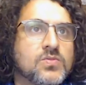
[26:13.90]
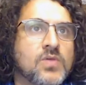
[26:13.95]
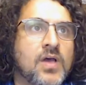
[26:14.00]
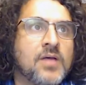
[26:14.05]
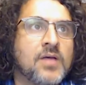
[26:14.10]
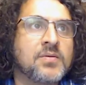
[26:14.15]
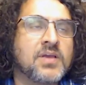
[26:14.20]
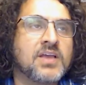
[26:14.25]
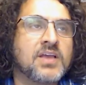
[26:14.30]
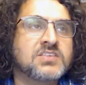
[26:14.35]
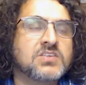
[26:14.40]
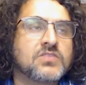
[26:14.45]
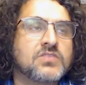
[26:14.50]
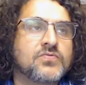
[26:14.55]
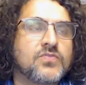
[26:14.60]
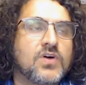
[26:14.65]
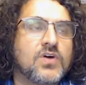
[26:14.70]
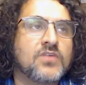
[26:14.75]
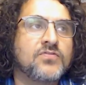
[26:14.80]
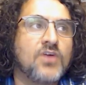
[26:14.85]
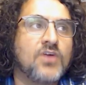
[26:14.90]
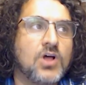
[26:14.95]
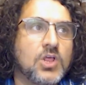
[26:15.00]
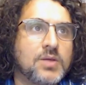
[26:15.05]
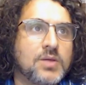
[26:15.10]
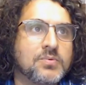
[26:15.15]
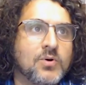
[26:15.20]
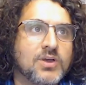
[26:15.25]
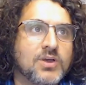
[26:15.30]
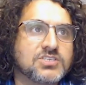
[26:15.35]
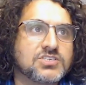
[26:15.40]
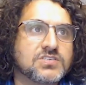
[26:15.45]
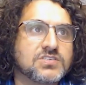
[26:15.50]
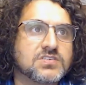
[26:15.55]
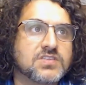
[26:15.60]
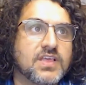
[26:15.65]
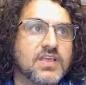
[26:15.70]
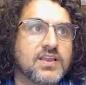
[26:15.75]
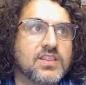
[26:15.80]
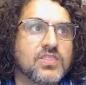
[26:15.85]
a follow-up question is
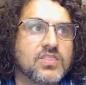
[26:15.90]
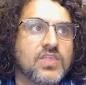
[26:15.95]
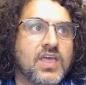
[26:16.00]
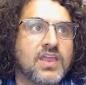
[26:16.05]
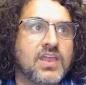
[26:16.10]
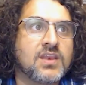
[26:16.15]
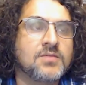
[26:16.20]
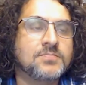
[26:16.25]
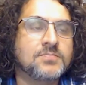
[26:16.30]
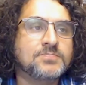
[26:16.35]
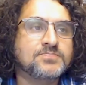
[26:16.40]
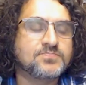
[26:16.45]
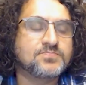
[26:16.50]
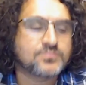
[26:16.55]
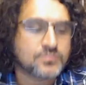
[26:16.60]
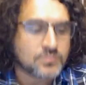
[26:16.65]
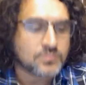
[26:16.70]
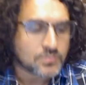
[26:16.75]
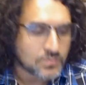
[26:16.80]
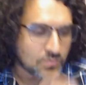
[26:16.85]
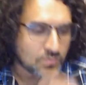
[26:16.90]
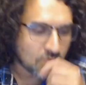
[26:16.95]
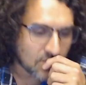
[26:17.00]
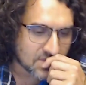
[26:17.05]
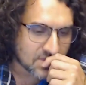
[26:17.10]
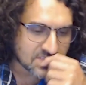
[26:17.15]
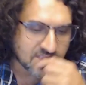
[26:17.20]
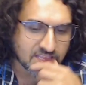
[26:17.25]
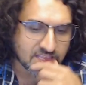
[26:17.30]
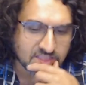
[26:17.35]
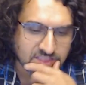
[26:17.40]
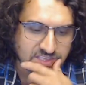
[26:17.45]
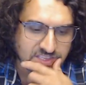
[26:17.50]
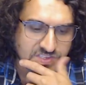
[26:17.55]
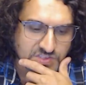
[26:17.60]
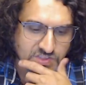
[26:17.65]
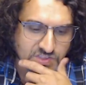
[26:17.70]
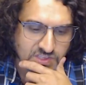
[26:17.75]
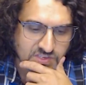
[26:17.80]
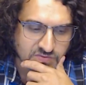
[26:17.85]
that
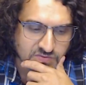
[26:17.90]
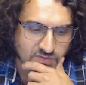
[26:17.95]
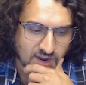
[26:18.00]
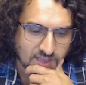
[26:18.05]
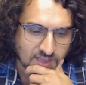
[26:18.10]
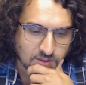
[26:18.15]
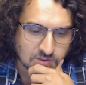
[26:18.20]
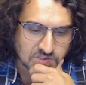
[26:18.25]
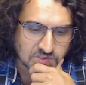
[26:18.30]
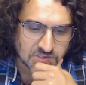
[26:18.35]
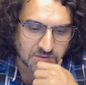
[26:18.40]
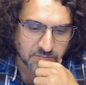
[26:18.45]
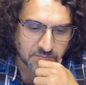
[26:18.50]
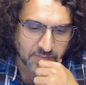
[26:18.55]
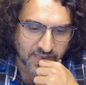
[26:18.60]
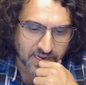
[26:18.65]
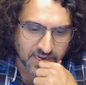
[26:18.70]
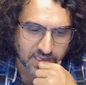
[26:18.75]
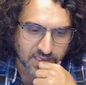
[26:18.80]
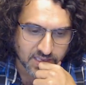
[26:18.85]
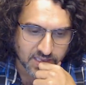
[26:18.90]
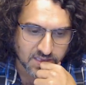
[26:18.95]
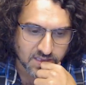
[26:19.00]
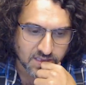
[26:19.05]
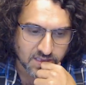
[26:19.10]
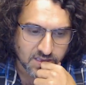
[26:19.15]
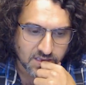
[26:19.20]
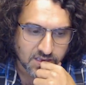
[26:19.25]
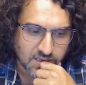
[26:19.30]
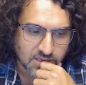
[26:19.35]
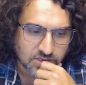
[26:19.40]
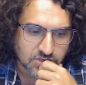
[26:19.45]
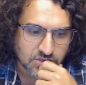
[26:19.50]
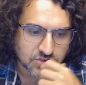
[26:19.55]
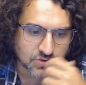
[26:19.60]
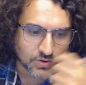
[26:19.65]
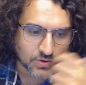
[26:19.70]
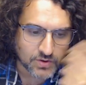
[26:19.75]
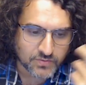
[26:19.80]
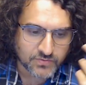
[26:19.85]
this philo-Semitic
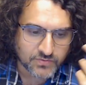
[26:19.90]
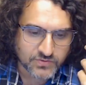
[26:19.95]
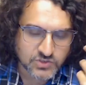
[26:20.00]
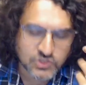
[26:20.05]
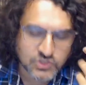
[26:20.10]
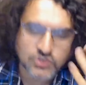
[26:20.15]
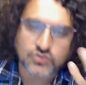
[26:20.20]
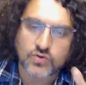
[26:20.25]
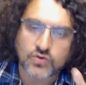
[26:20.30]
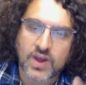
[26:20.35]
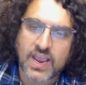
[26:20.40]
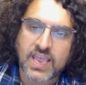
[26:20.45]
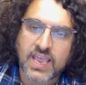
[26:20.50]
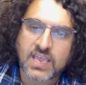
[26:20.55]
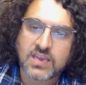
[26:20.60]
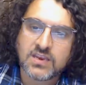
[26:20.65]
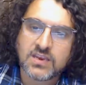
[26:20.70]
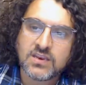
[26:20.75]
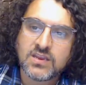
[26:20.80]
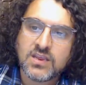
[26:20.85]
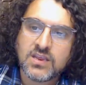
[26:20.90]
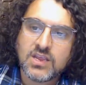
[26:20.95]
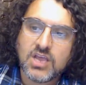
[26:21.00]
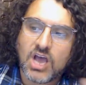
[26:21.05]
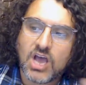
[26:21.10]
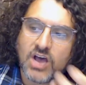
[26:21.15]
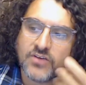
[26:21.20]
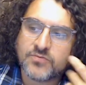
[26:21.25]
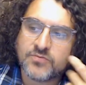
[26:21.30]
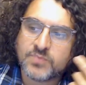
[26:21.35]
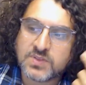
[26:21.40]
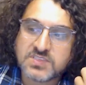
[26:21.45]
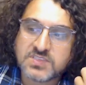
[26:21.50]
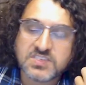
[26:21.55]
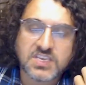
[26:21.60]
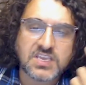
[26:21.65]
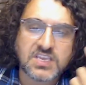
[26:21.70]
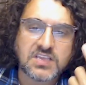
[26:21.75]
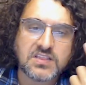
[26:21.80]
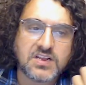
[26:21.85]
sort of strain of
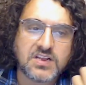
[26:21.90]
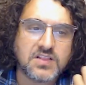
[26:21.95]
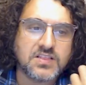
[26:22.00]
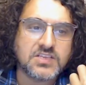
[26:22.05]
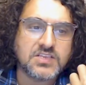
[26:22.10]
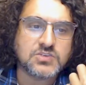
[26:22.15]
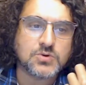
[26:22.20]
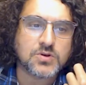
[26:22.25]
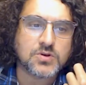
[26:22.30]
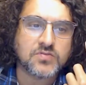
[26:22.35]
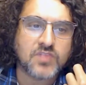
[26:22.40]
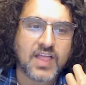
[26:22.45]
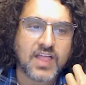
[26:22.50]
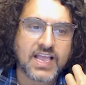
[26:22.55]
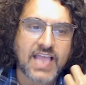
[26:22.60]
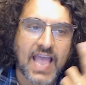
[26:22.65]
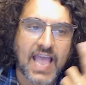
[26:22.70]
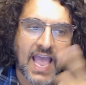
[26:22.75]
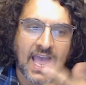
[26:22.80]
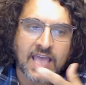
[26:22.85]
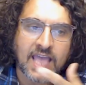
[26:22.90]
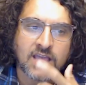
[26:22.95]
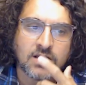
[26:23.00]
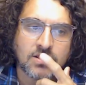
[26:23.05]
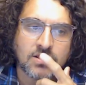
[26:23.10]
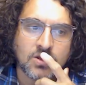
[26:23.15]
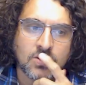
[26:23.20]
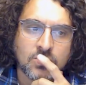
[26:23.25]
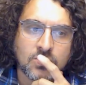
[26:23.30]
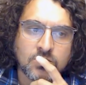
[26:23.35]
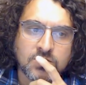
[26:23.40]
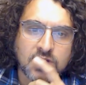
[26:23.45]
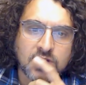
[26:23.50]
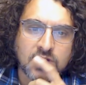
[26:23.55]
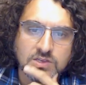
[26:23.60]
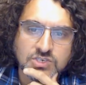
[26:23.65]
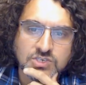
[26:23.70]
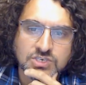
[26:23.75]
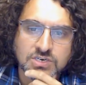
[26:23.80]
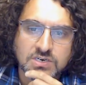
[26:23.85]
particularly sort of like Anglo
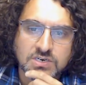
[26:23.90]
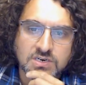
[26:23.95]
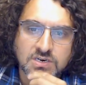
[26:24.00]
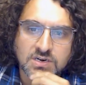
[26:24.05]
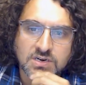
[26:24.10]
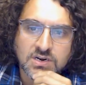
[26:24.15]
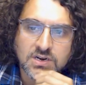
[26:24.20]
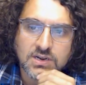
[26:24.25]
culture.